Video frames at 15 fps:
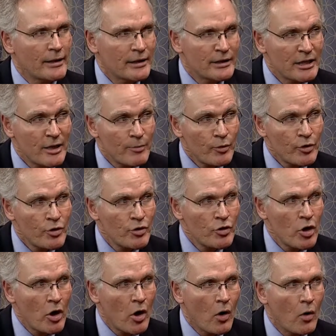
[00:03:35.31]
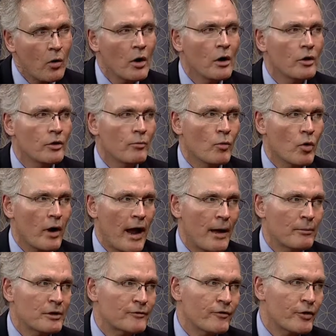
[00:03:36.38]
The deeper you go, the more
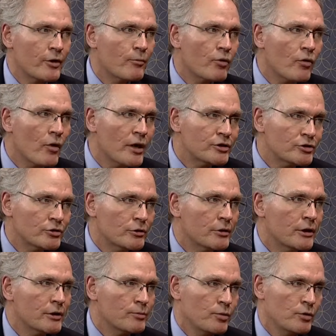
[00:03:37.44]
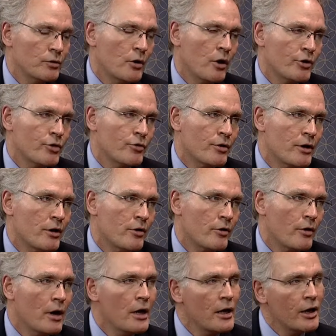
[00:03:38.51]
atmospheric pressure is put on your
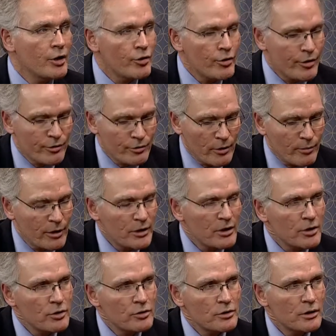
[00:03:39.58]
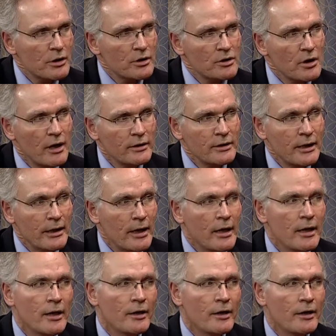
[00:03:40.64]
ear, and your eardrum continues to get sucked in.